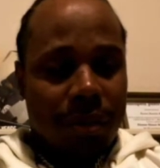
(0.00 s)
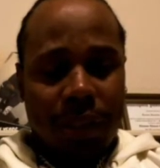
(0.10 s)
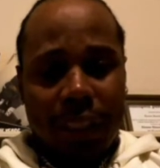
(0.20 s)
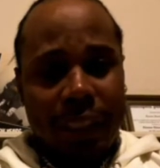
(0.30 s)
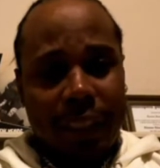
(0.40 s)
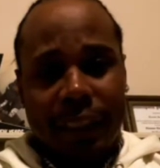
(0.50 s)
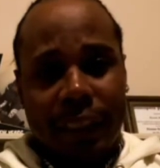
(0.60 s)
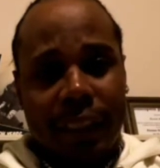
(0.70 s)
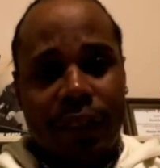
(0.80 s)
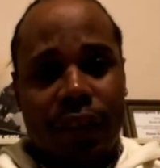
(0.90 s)
Not
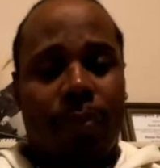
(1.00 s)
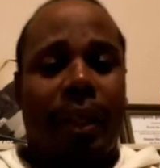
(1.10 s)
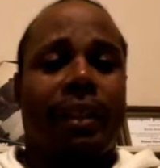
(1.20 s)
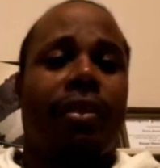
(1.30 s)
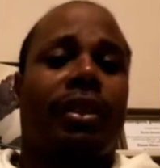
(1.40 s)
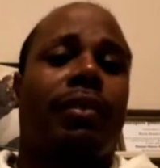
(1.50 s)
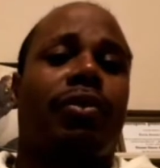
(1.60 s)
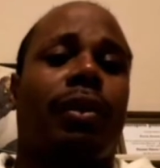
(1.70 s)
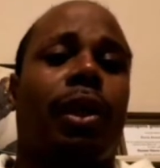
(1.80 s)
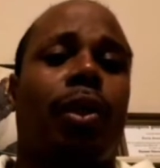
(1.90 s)
necessarily. You can bank yourself
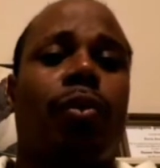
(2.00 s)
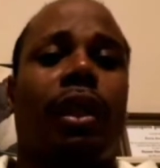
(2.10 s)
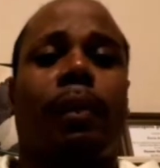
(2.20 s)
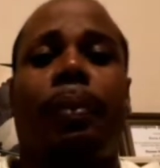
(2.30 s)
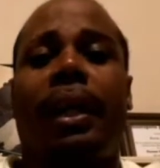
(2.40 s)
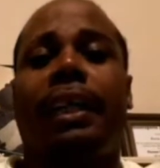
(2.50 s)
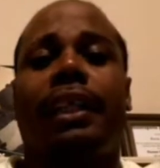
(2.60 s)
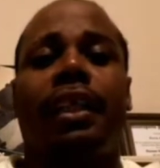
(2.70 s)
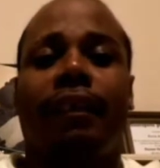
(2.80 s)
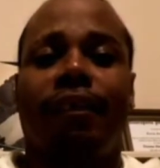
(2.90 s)
to a whole other part
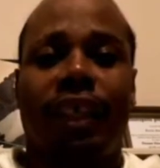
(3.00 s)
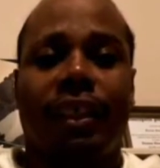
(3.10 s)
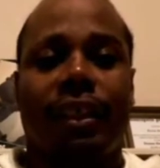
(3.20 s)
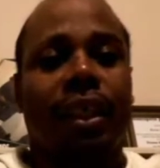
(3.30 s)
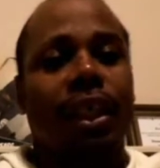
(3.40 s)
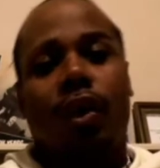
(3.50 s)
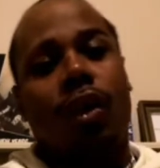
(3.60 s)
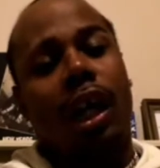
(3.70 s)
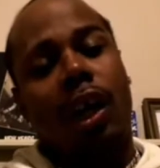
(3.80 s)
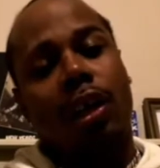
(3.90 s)
in the division
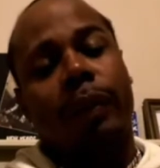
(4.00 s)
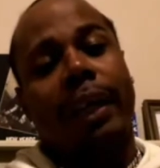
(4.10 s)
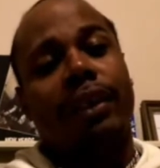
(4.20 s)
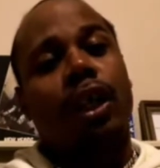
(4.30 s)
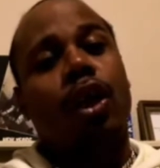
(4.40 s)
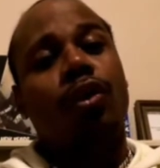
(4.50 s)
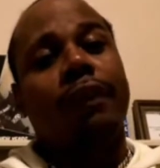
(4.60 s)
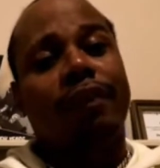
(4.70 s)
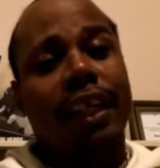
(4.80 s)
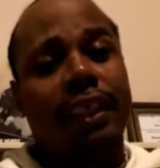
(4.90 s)
or all the way out the whole
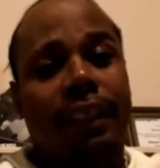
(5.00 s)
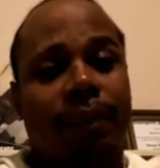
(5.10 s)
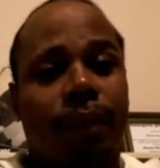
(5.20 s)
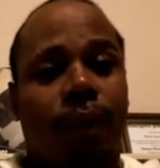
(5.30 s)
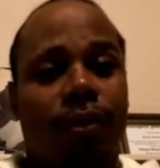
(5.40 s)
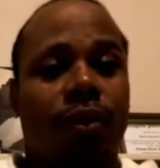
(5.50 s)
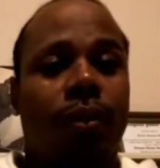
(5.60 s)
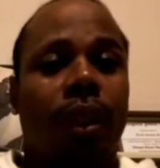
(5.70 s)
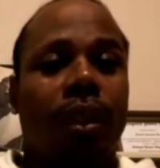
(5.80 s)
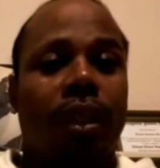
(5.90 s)
division if you want to,
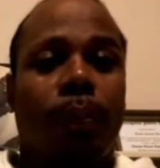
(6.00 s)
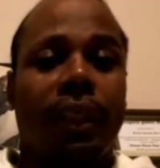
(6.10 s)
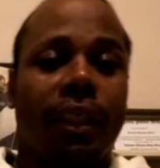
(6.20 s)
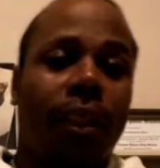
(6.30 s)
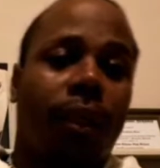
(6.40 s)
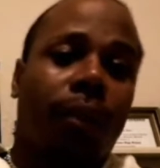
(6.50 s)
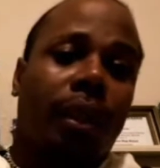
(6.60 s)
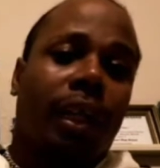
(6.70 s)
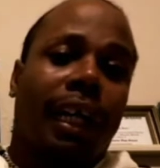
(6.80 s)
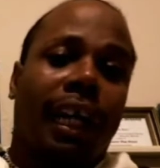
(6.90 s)
depending on
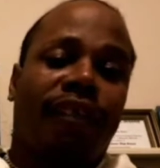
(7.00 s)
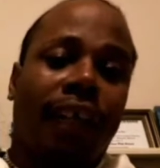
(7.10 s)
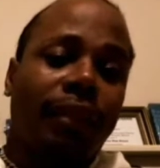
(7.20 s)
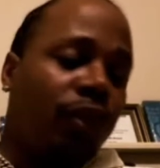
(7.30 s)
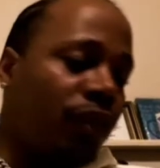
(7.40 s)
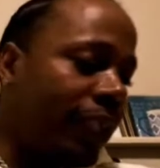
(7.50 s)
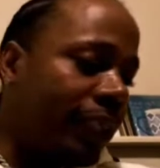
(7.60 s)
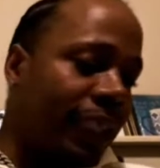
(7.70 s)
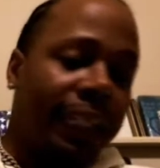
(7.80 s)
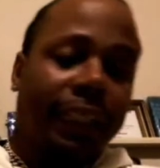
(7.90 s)
how far you trying to
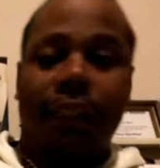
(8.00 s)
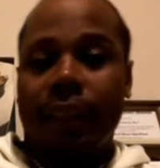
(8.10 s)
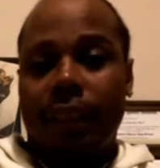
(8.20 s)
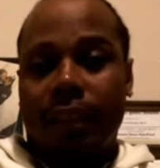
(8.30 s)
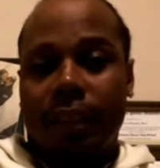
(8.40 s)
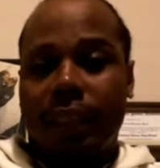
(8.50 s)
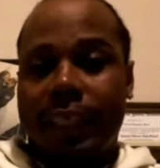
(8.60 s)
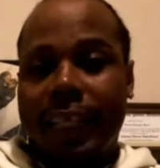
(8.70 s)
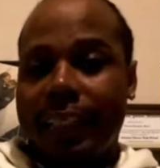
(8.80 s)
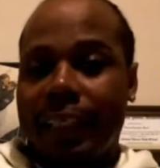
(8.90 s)
take it. Because they
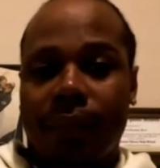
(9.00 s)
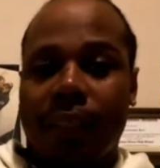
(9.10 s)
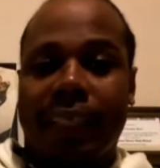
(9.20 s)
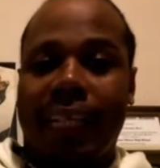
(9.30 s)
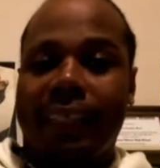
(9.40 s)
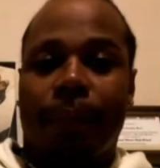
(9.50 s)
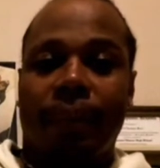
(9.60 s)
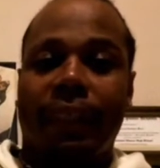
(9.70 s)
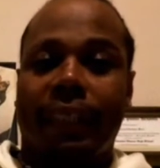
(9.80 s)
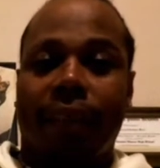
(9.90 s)
got to
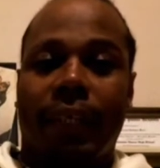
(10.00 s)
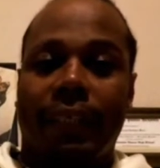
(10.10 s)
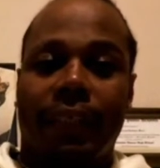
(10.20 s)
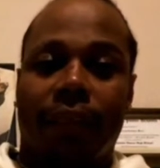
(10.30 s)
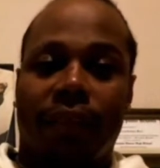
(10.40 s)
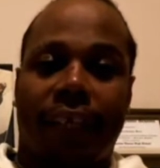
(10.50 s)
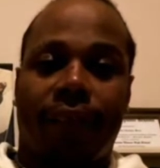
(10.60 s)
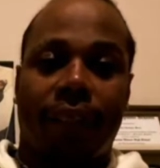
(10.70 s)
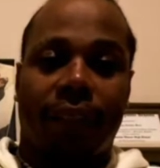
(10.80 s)
protect your ass, your safety.